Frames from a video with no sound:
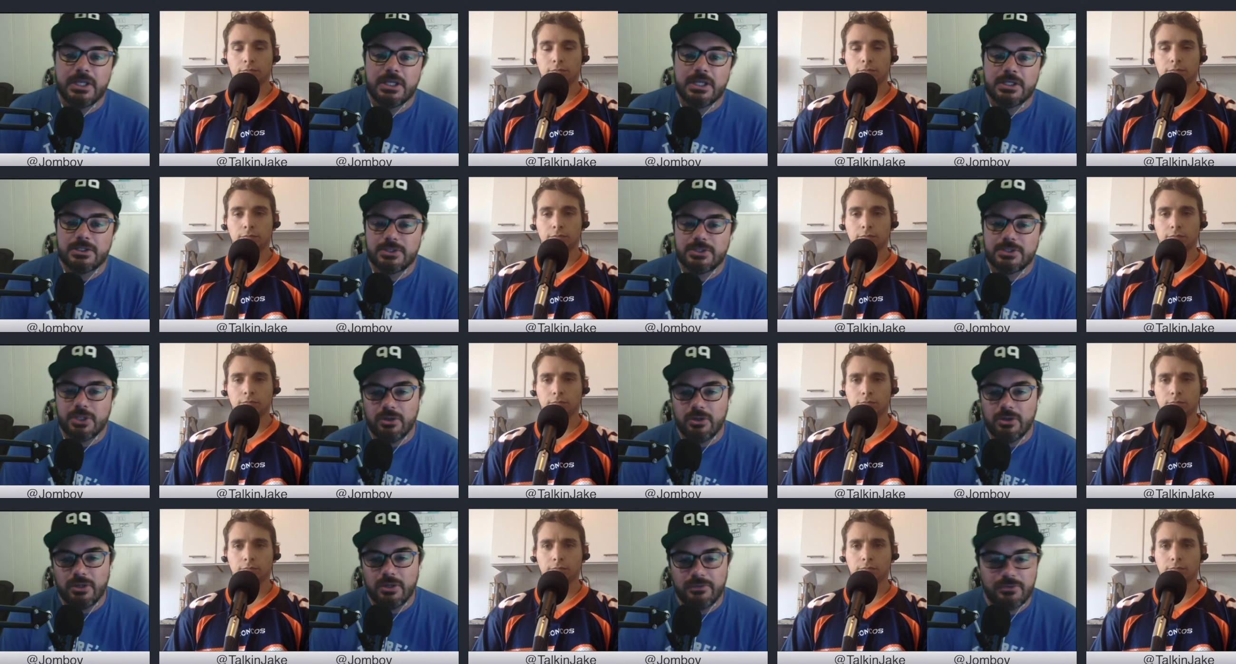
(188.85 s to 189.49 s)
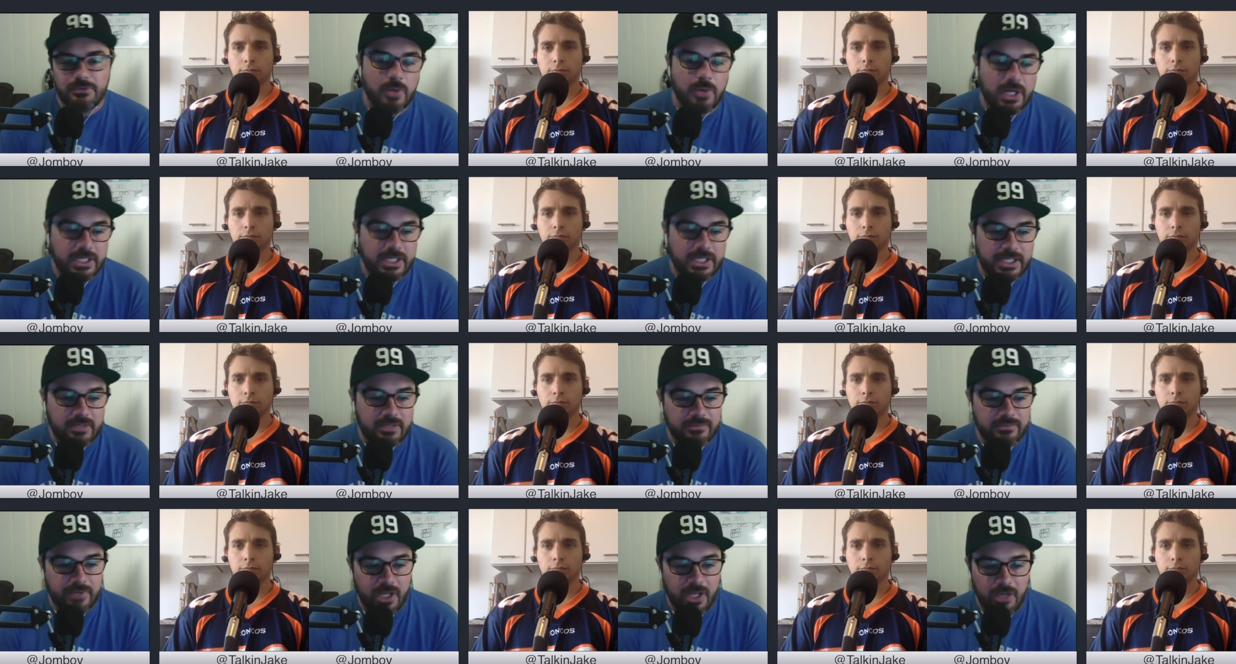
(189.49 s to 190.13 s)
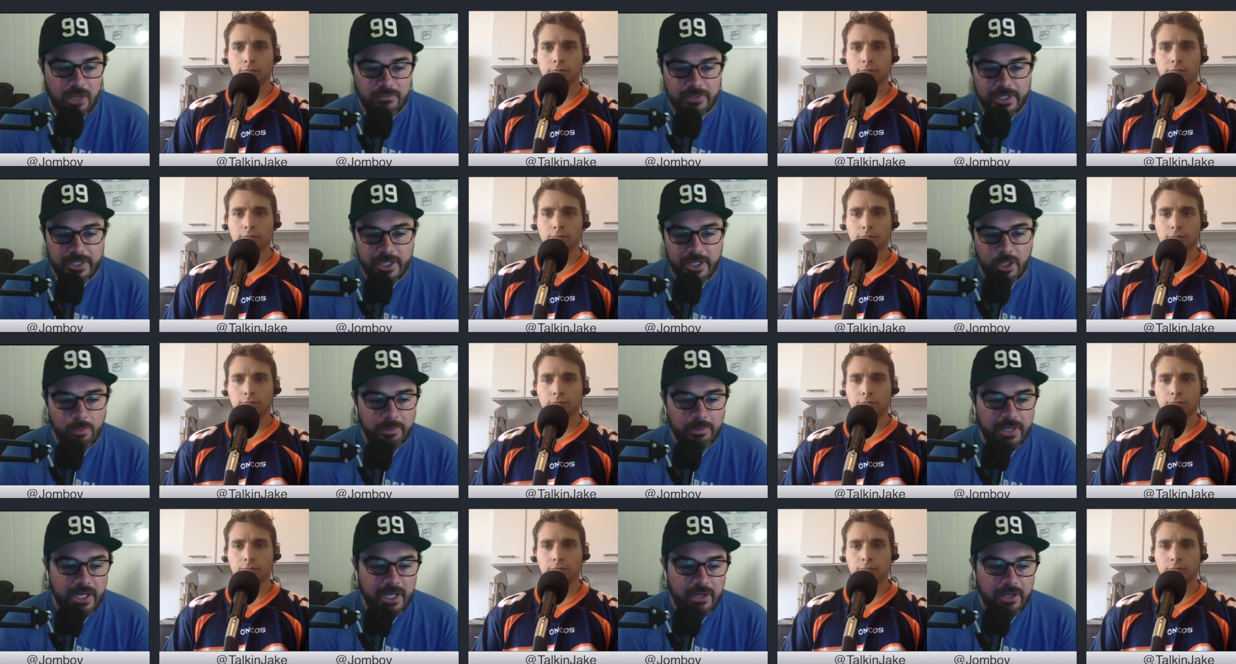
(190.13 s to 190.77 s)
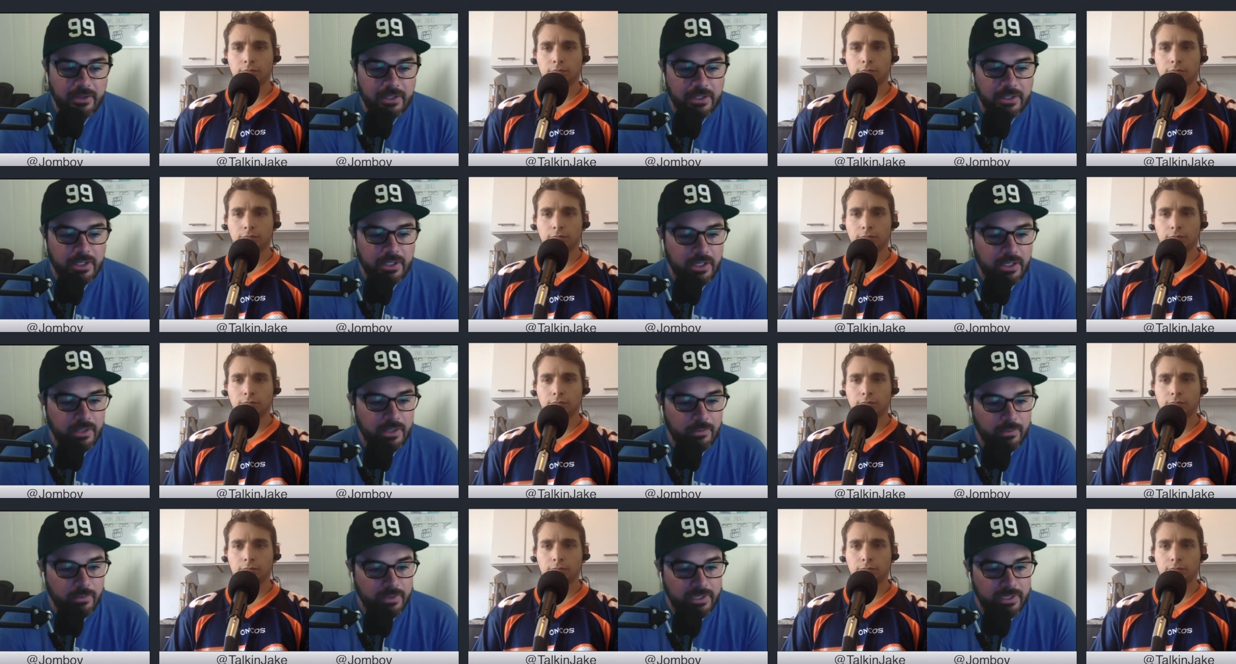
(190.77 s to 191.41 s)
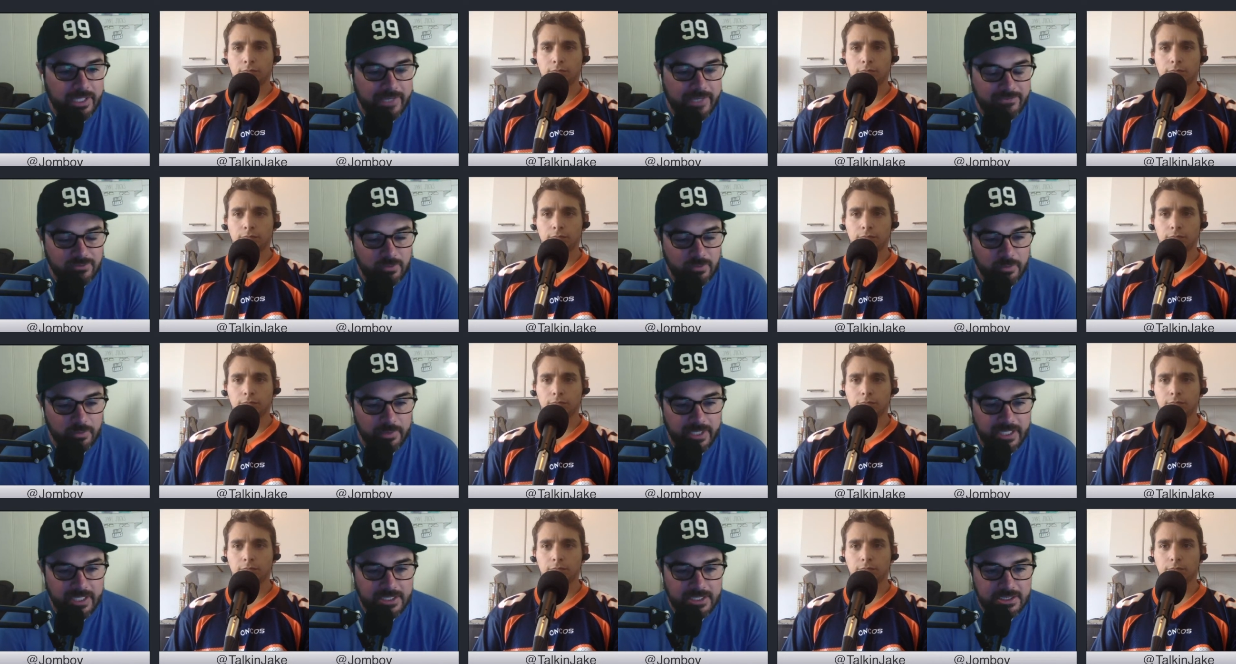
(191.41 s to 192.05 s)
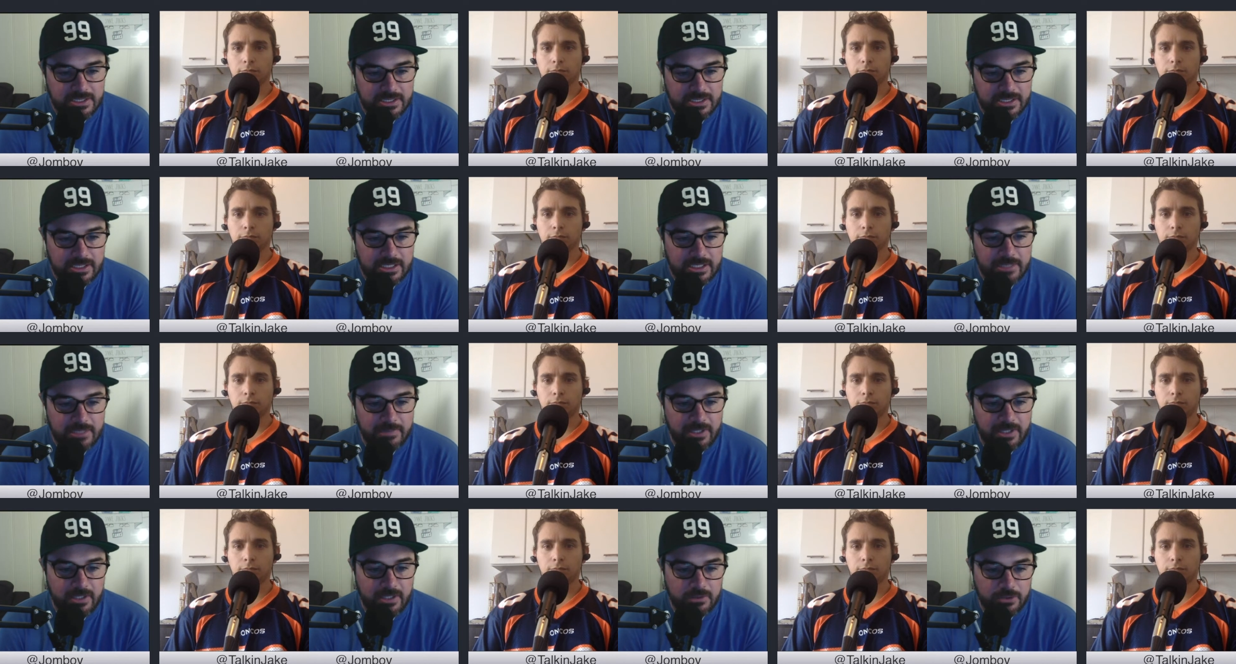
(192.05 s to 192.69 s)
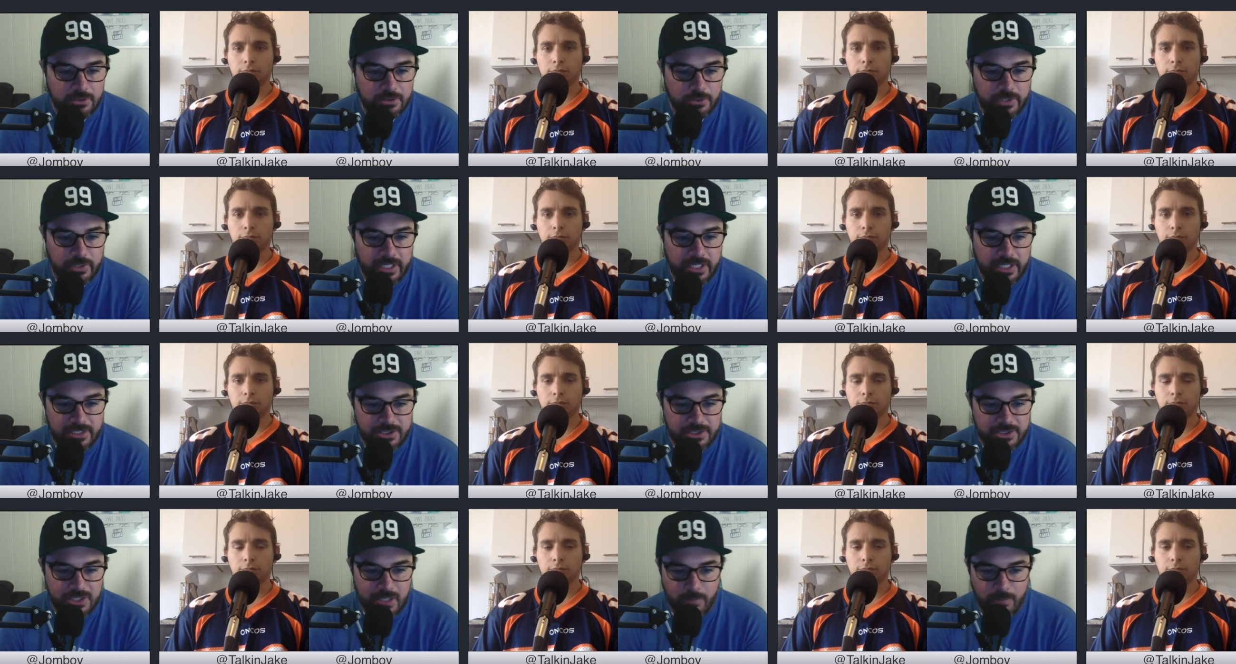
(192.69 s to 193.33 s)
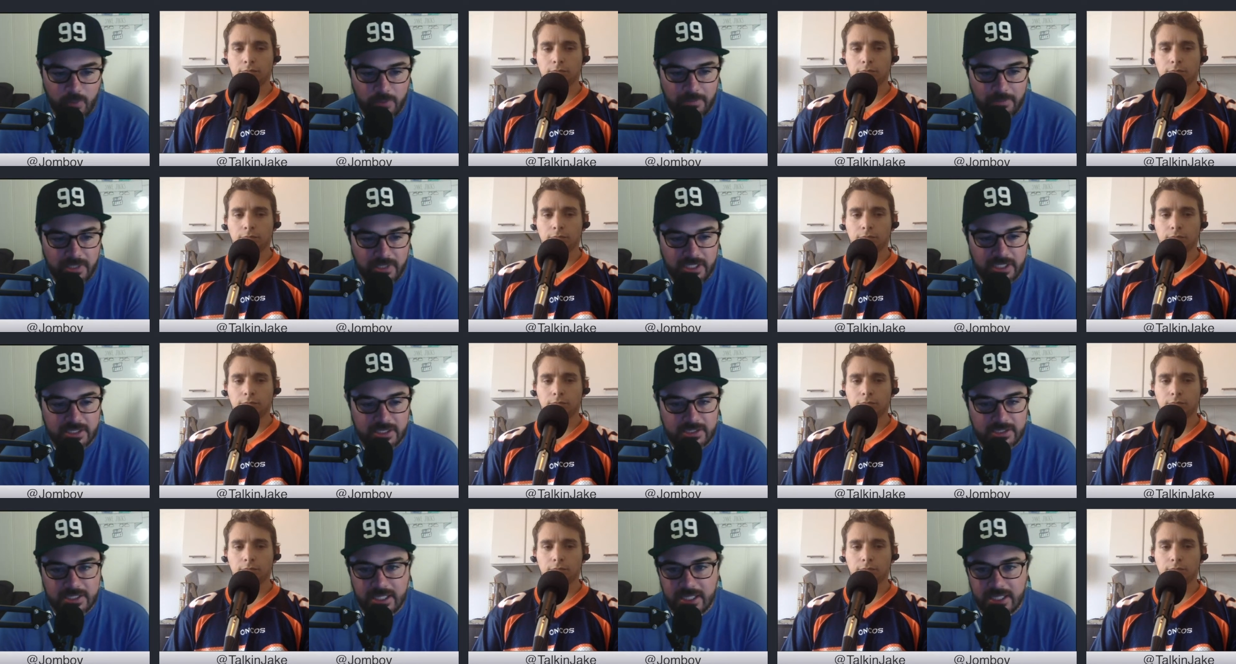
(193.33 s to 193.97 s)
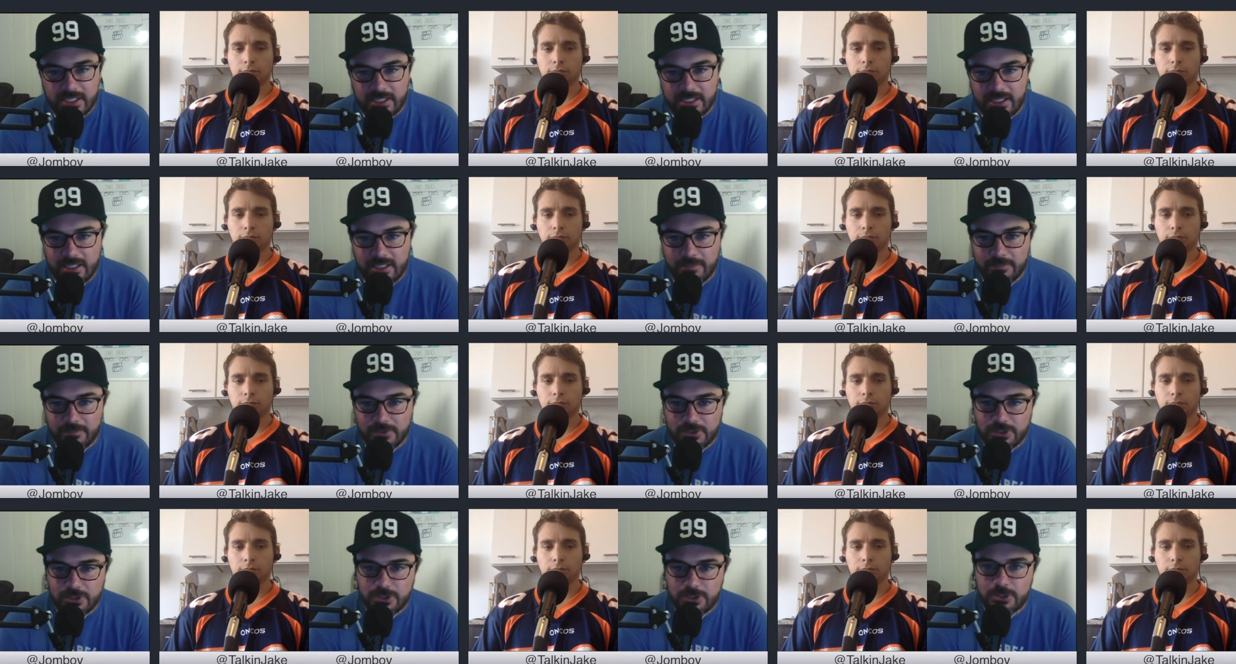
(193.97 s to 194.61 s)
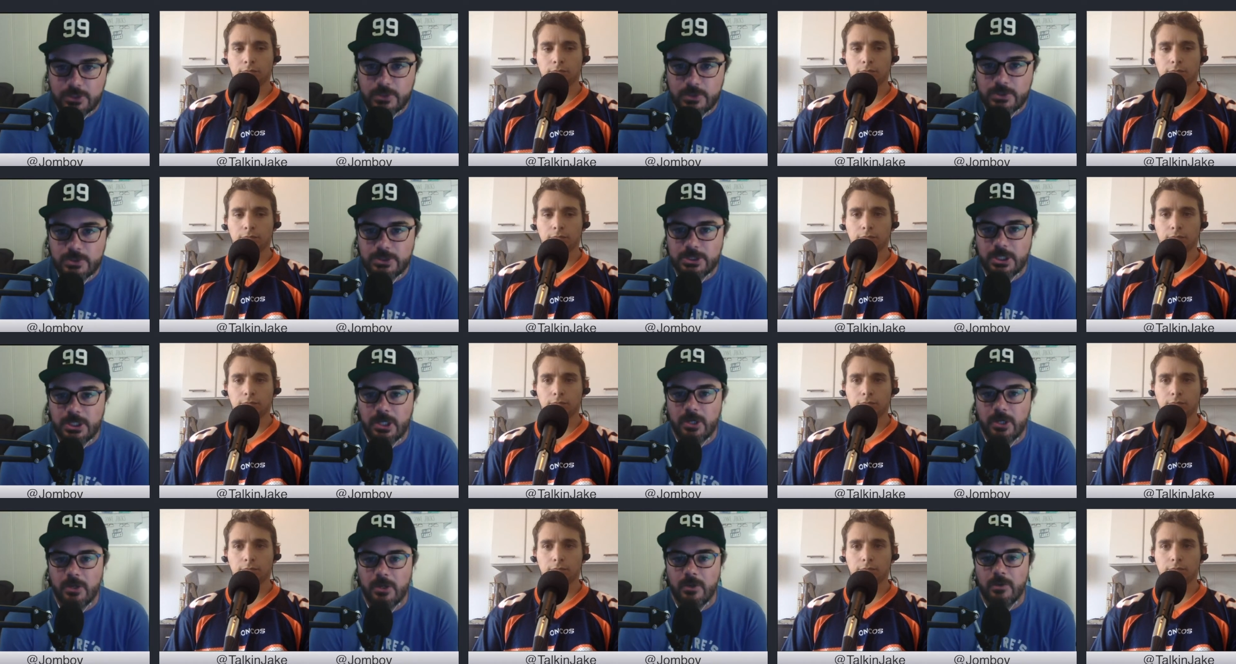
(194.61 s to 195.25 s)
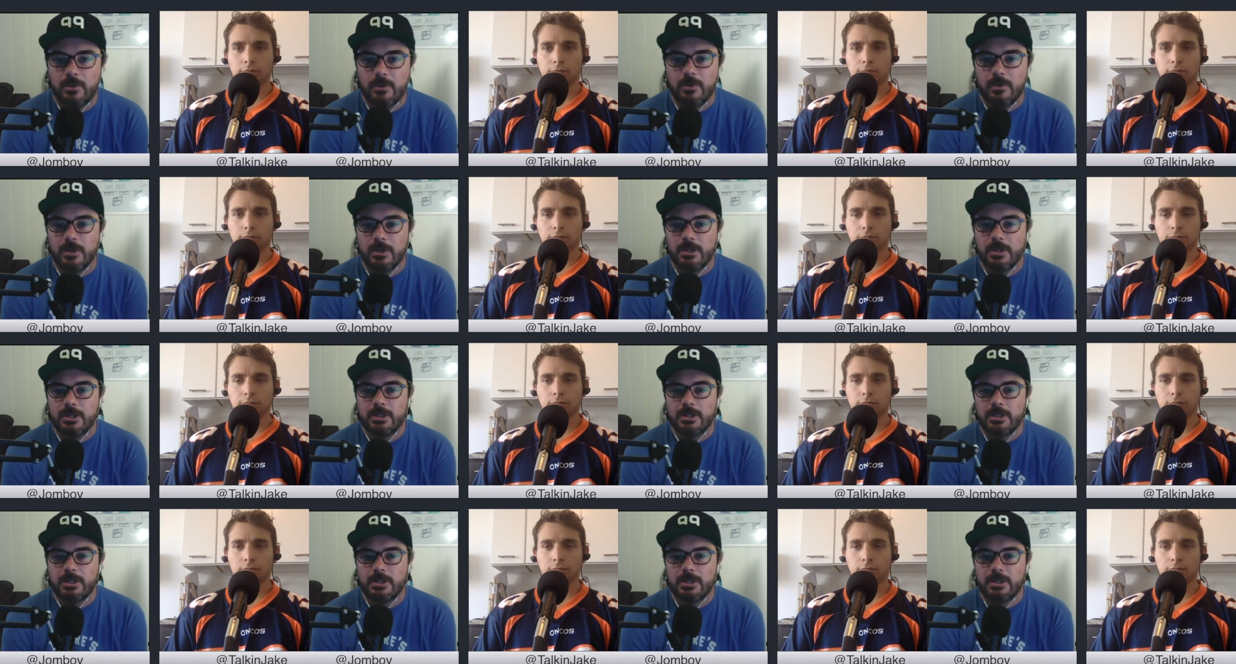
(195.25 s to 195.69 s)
Speaker 1: So if you want to get involved and help out uh, with Laughs from the Past, email luke at jomboy media dot com to do so.